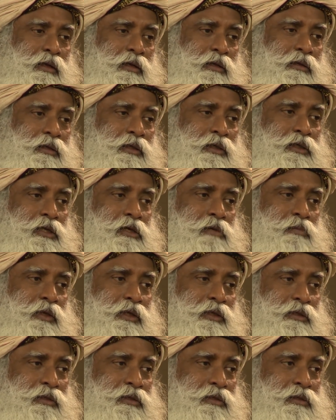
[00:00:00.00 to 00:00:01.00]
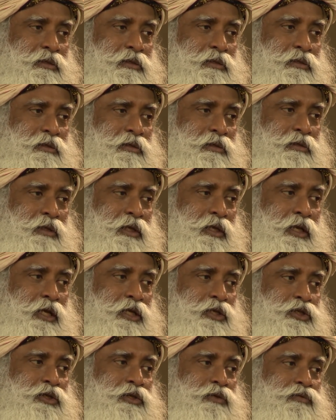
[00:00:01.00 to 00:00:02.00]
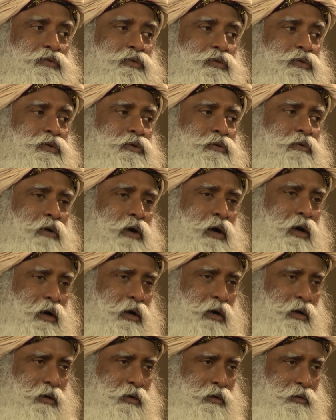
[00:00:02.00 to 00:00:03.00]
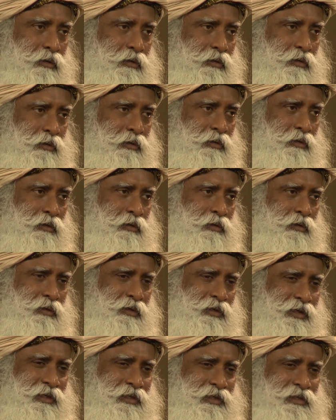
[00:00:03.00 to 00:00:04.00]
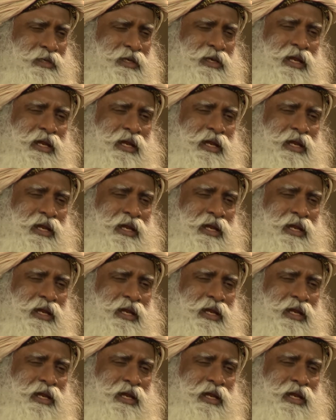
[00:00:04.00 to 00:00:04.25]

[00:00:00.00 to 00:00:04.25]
determines the nature of who you are, it is an